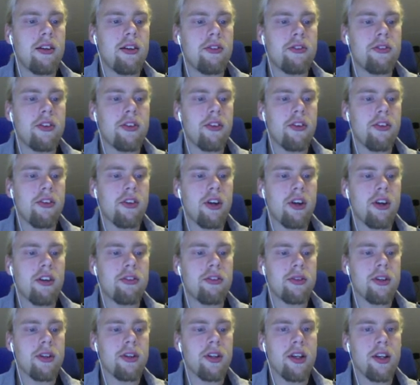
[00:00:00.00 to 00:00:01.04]
First off,
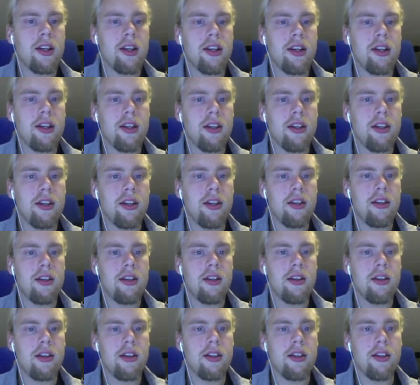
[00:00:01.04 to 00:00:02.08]
we're going to need
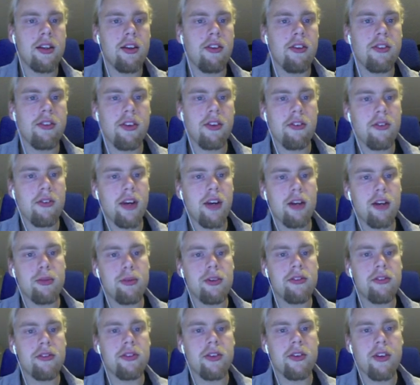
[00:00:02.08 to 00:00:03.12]
an instance variable
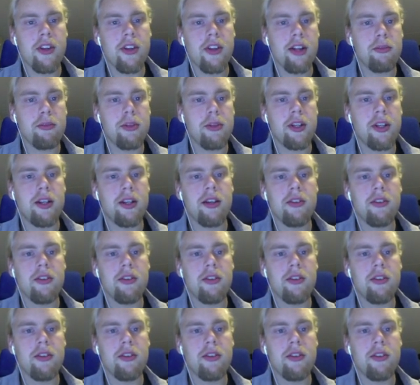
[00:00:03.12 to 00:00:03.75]
for that player.